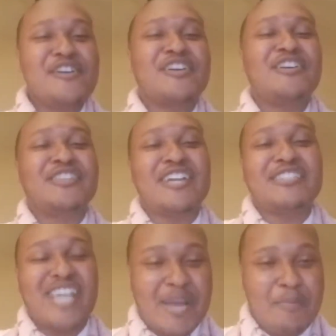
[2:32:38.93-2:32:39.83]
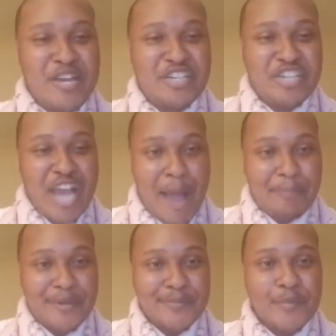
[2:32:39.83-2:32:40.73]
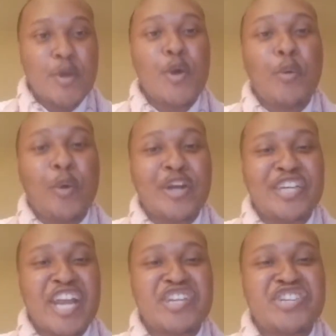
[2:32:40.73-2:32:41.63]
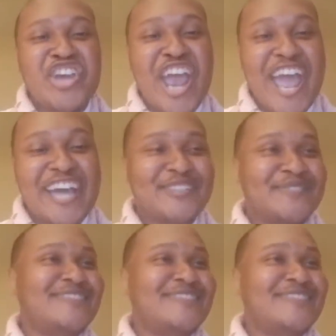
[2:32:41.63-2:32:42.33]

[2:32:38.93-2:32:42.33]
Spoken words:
could they take me shopping with a check?